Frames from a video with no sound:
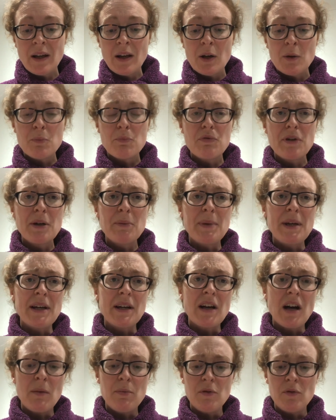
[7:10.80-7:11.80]
"Bring me a
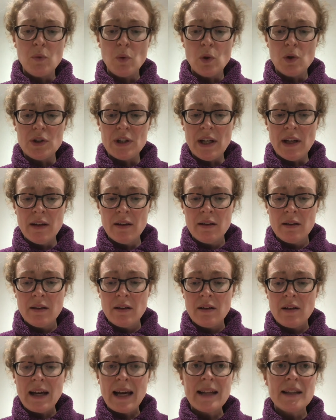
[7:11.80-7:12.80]
cup of water
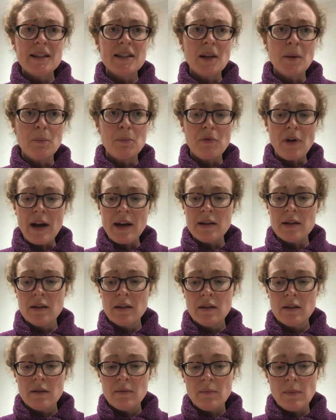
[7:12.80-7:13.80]
and some bread,"
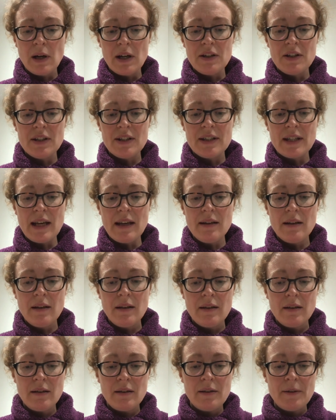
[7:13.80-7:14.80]
Midas said.
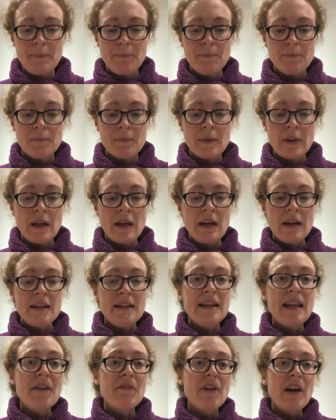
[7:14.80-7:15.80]

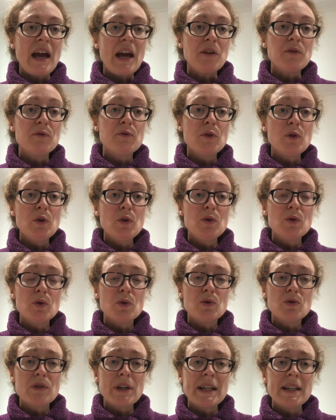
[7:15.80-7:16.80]
Never had food or
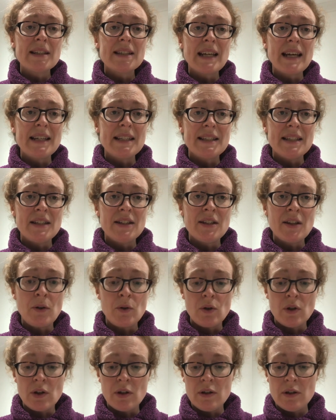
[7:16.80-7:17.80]
drink tasted so
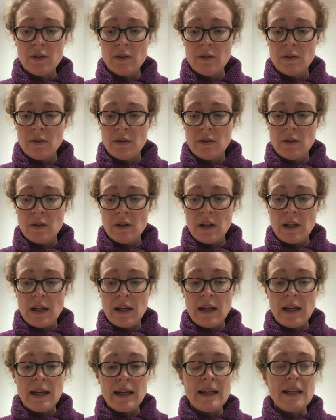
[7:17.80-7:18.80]
good.
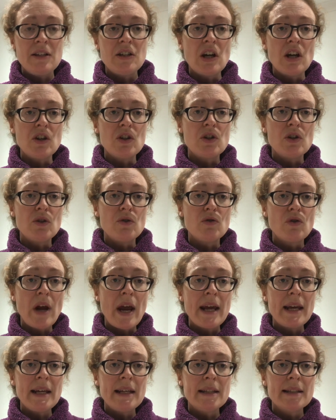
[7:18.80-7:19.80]
He touched the
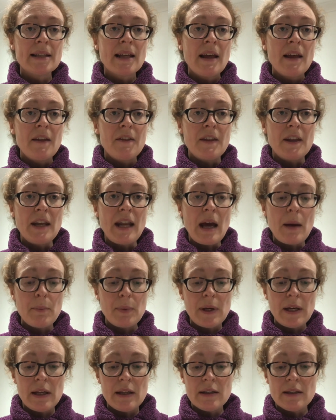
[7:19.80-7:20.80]
trays, the
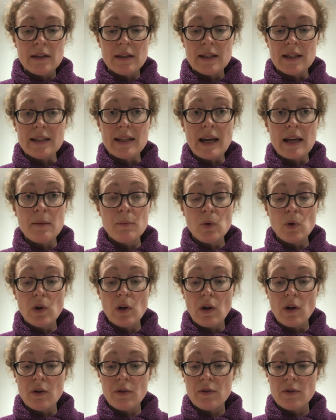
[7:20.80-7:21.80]
napkins, the
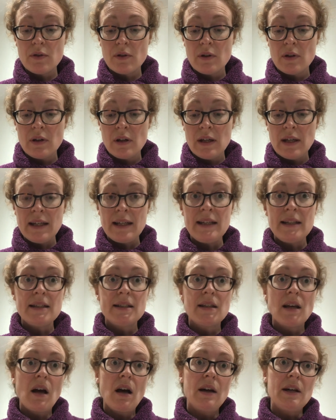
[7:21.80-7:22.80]
tablecloth. He
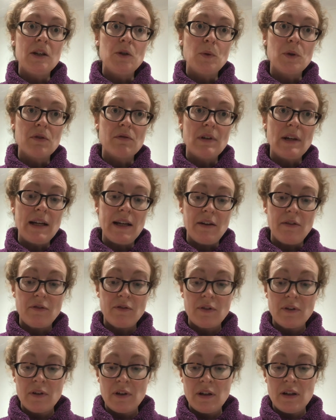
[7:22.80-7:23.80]
sighed with relief.
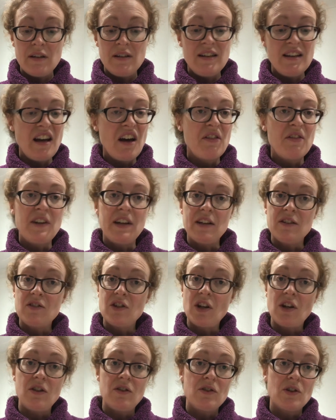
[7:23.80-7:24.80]
Nothing
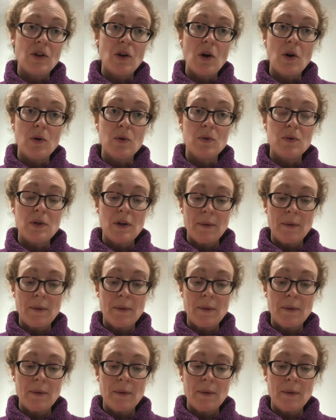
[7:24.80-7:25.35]
turned to gold.